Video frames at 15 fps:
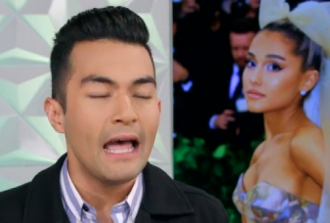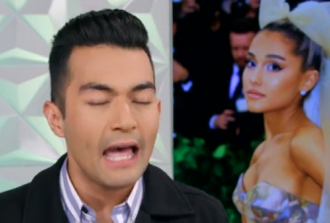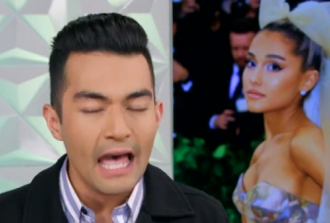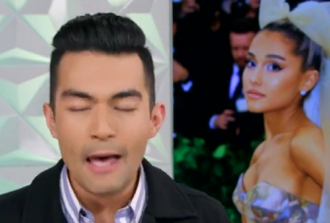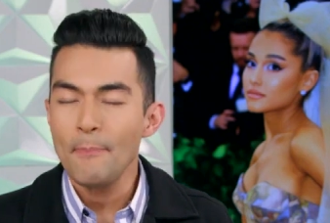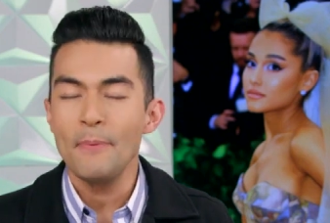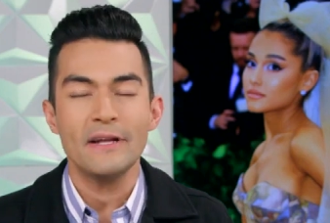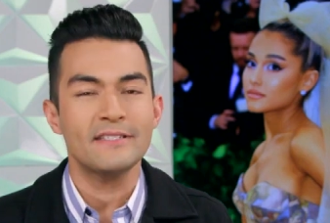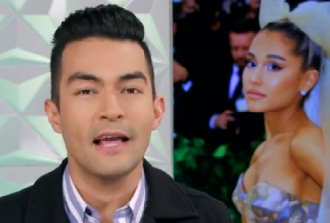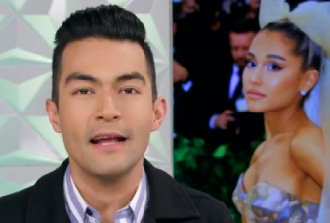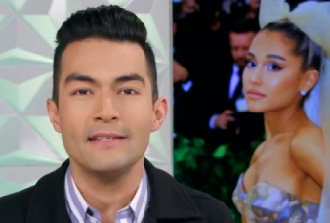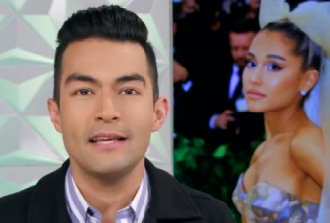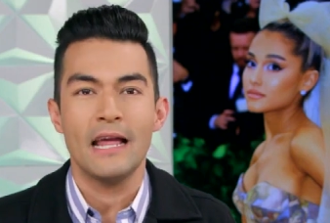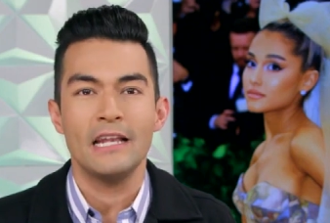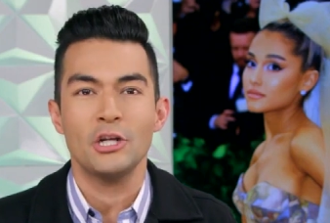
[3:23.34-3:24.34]
Speaker 1: epic
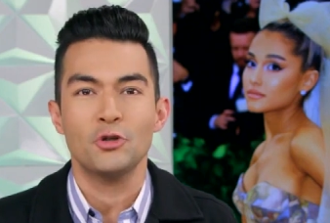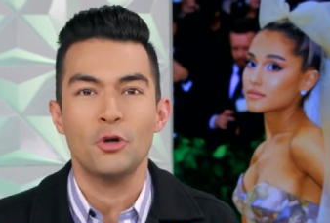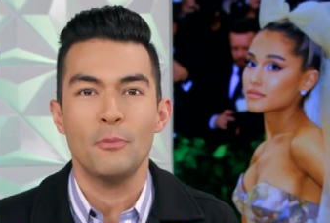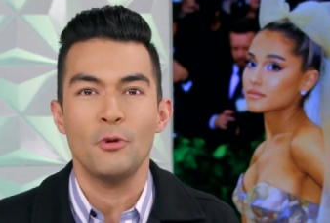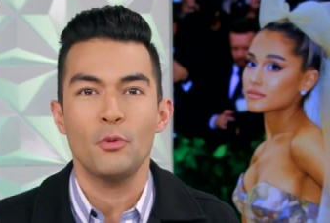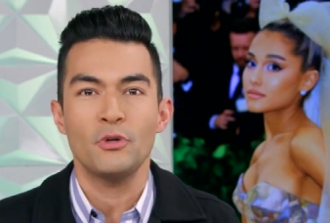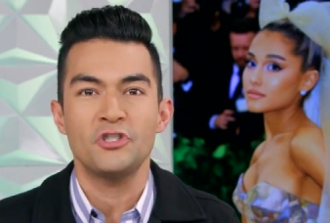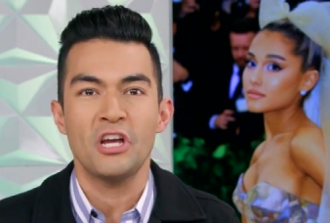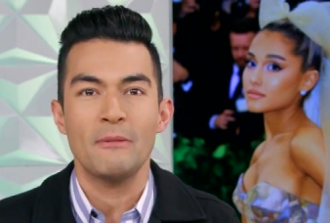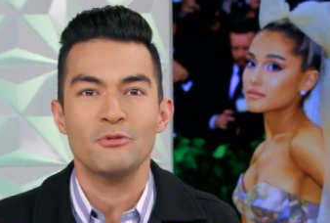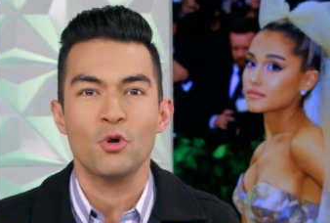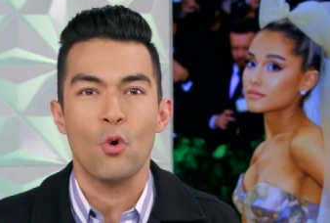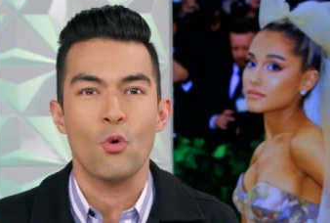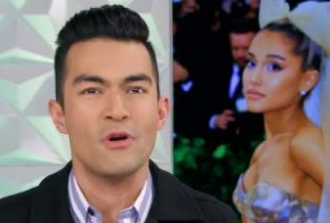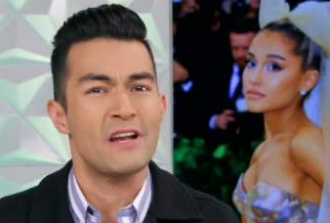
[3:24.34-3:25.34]
Titanic tribute with James
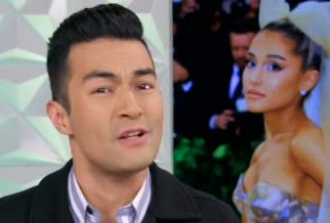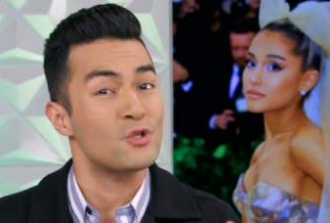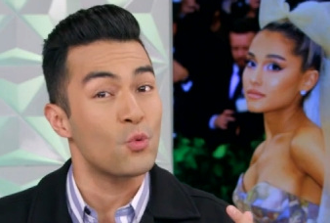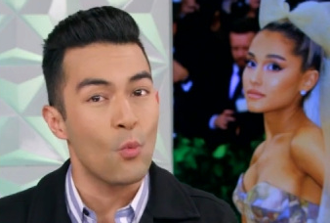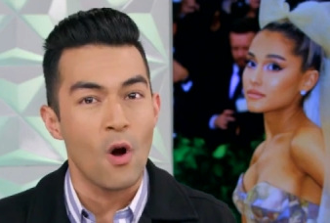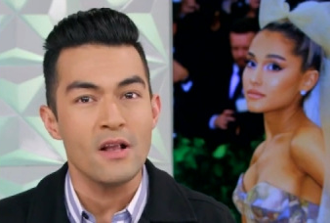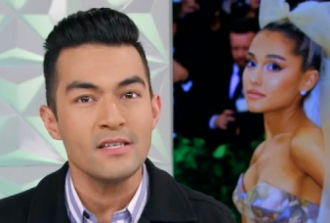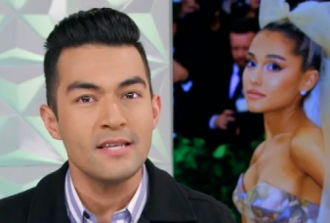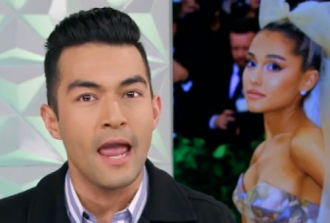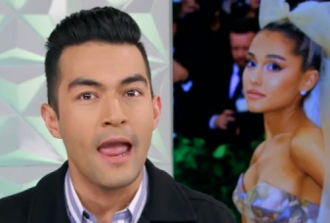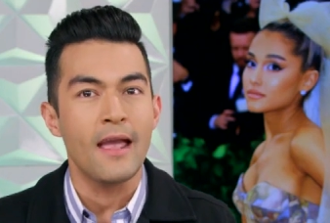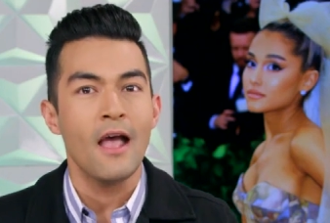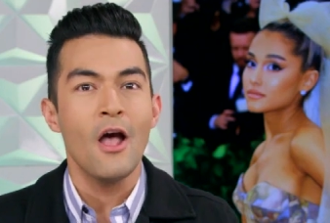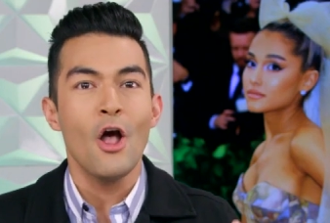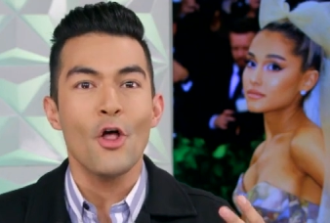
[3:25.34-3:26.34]
Corden. It's one
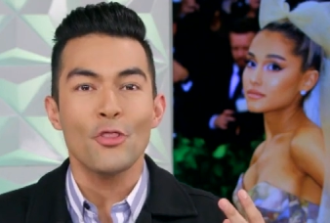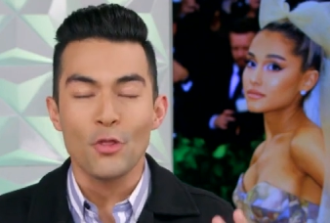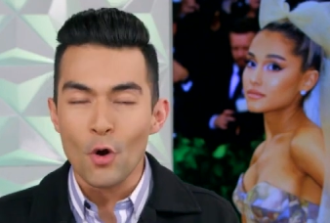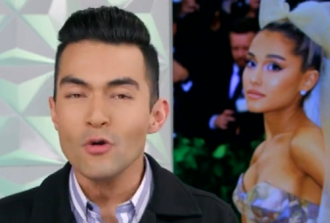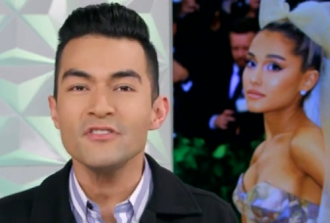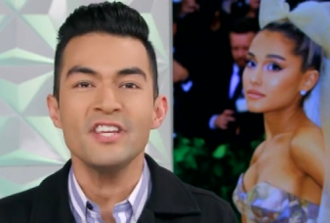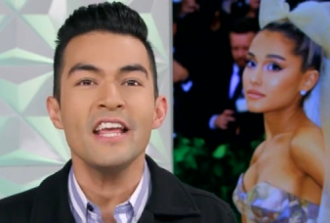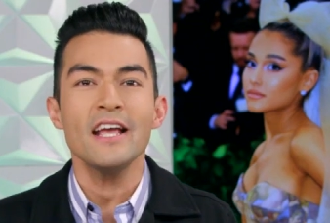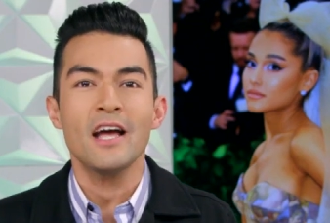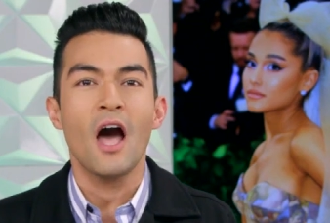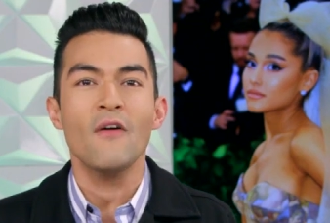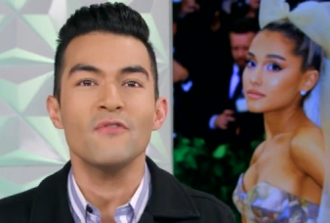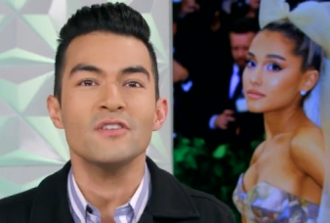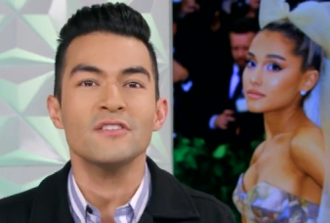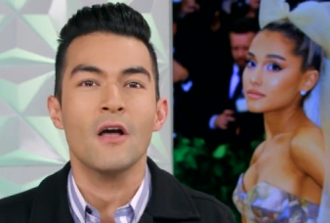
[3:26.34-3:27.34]
take, 13
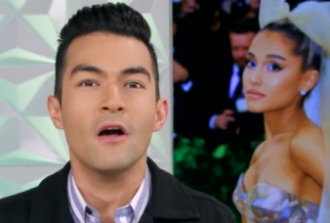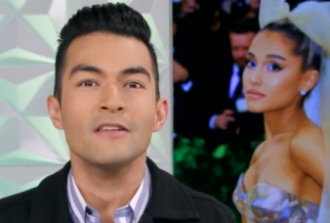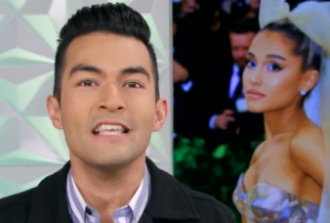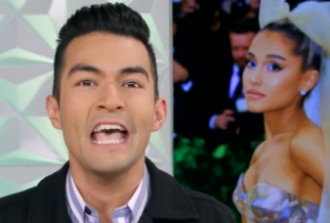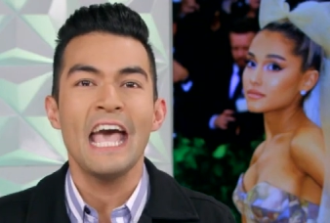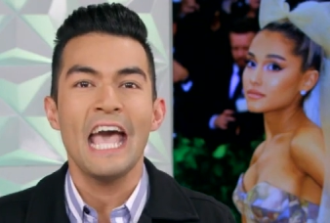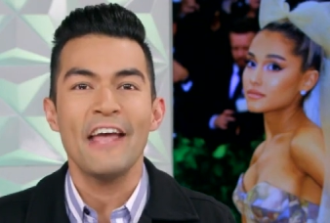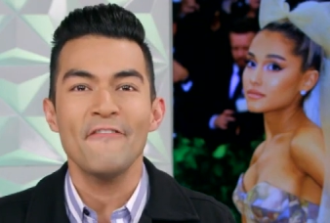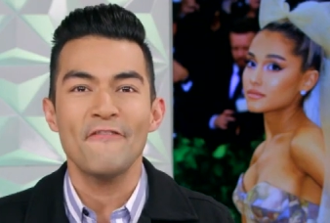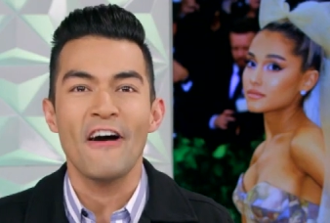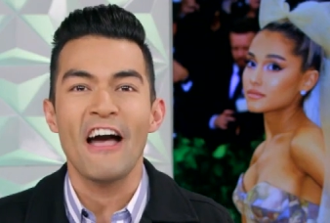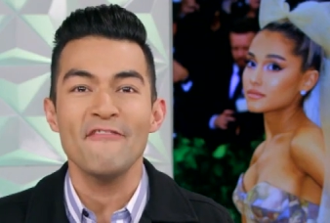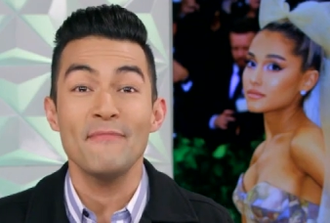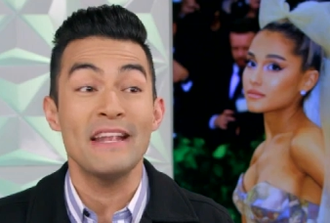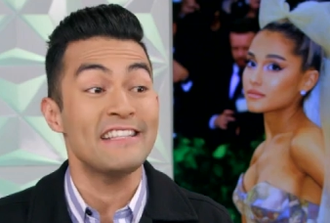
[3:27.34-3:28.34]
cover songs, and
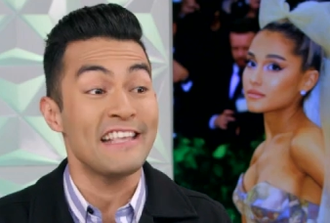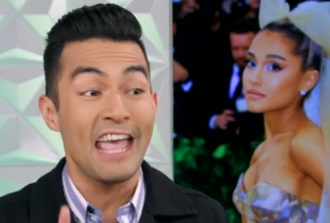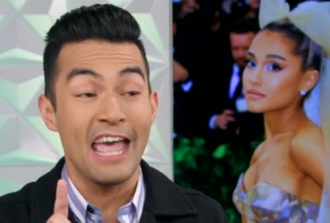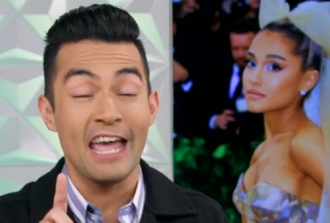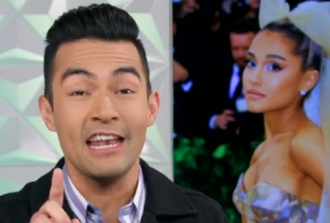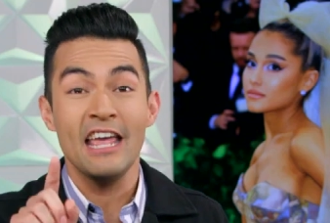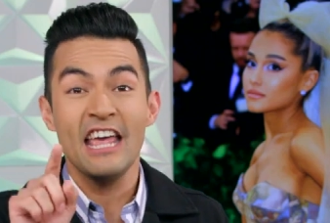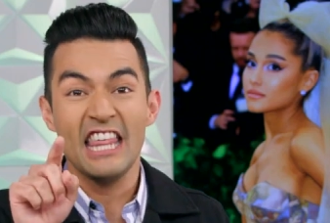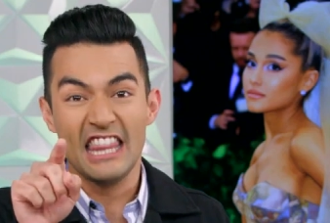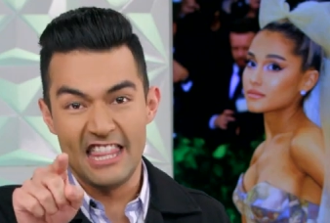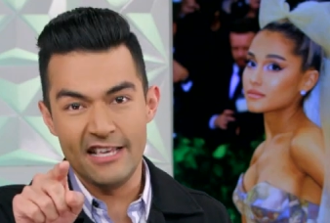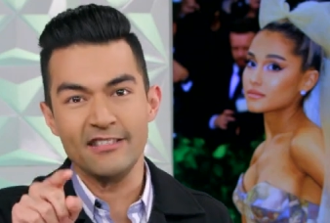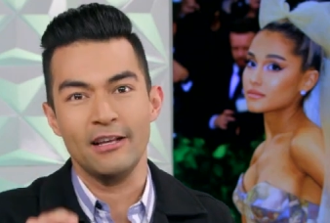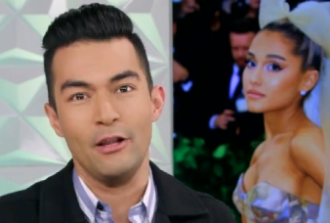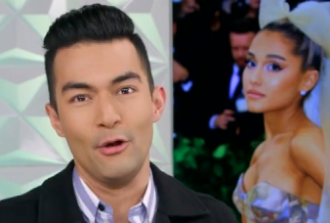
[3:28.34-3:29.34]
five minutes and
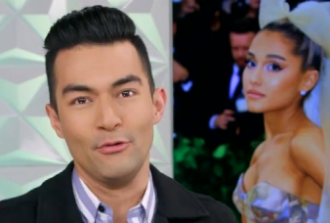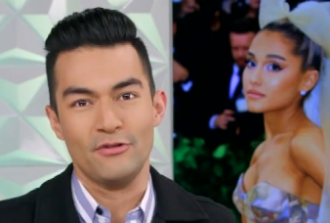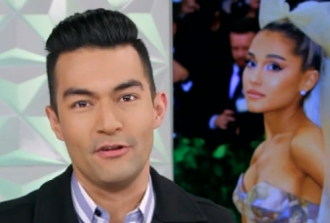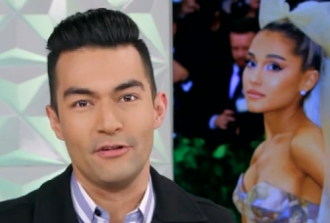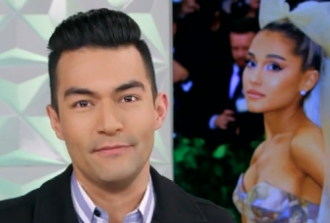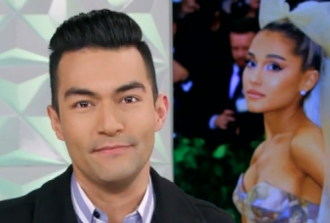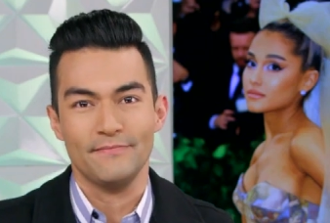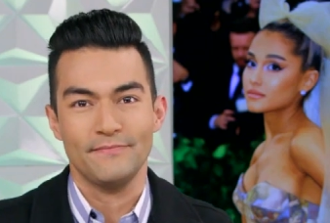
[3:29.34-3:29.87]
this closer.